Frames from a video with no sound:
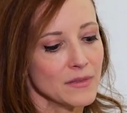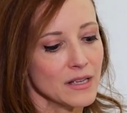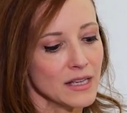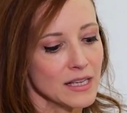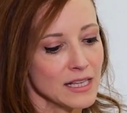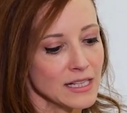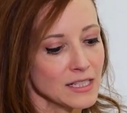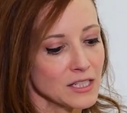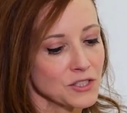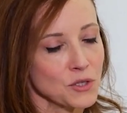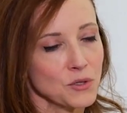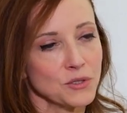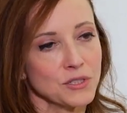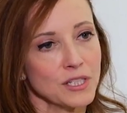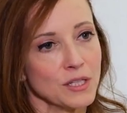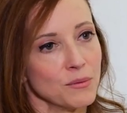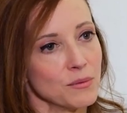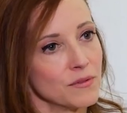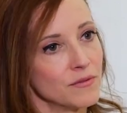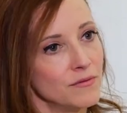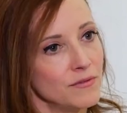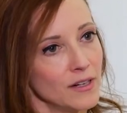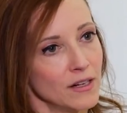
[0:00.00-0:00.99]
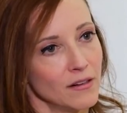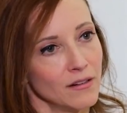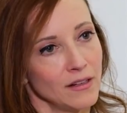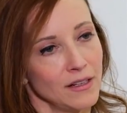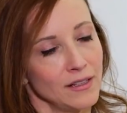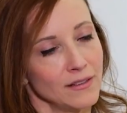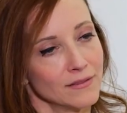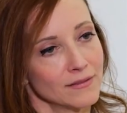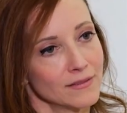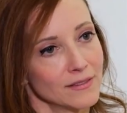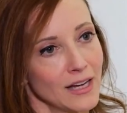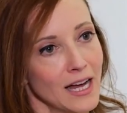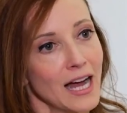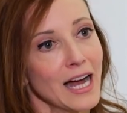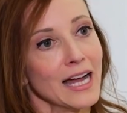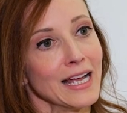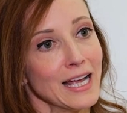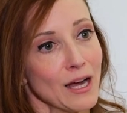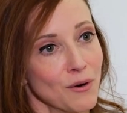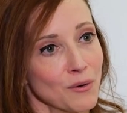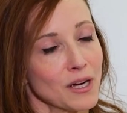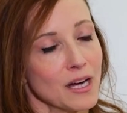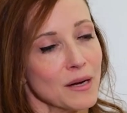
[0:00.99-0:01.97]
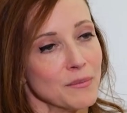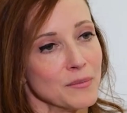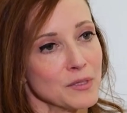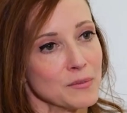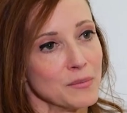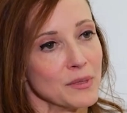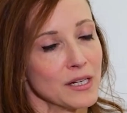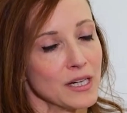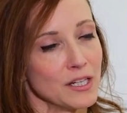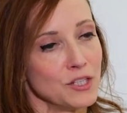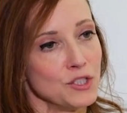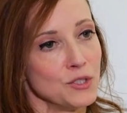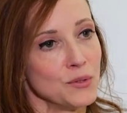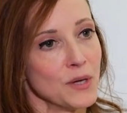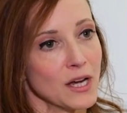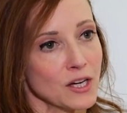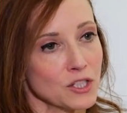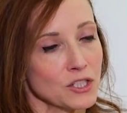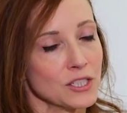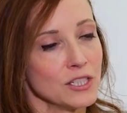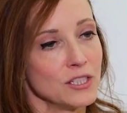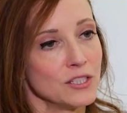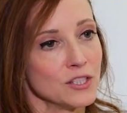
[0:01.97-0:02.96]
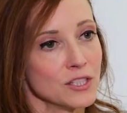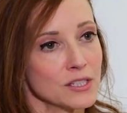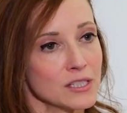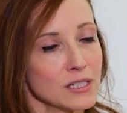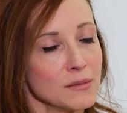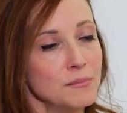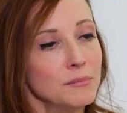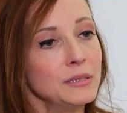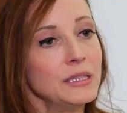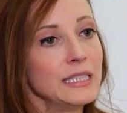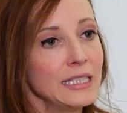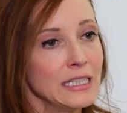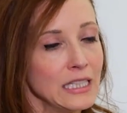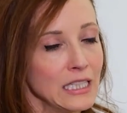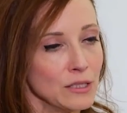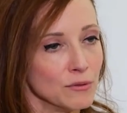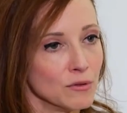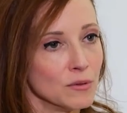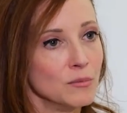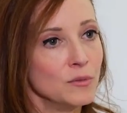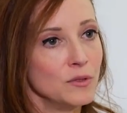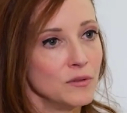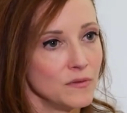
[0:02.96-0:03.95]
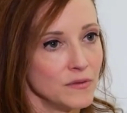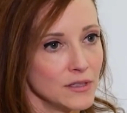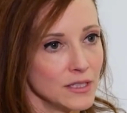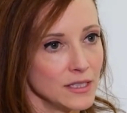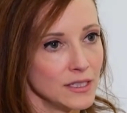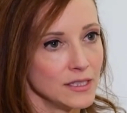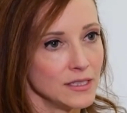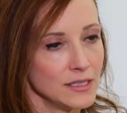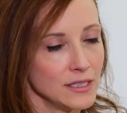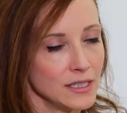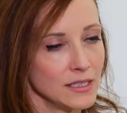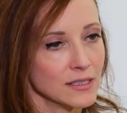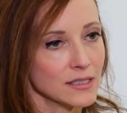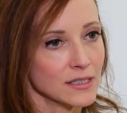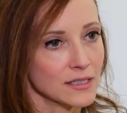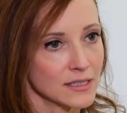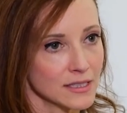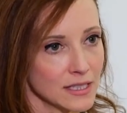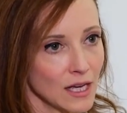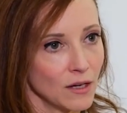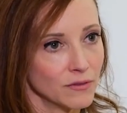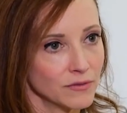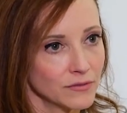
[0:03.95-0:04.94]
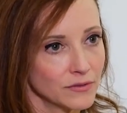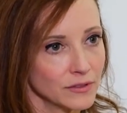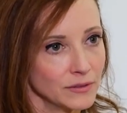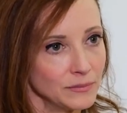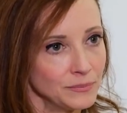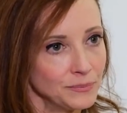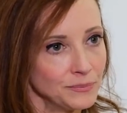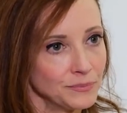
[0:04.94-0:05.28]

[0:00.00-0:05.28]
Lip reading: associated with very high outcomes because you actually just completely remove the disease itself.